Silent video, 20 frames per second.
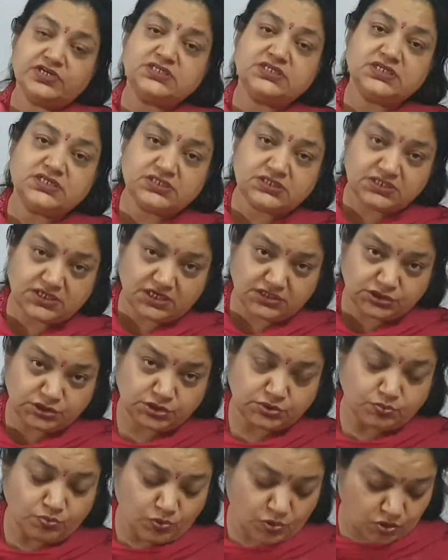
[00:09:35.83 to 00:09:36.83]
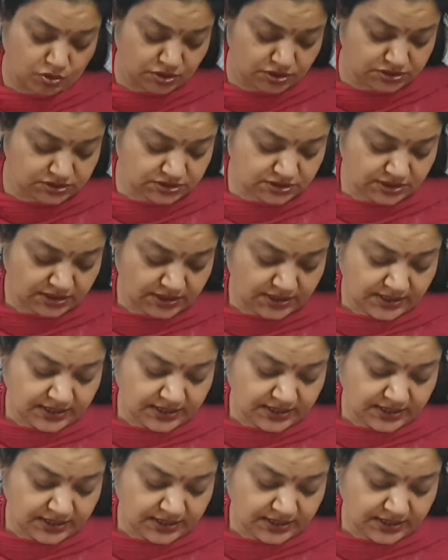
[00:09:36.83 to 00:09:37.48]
First instruction was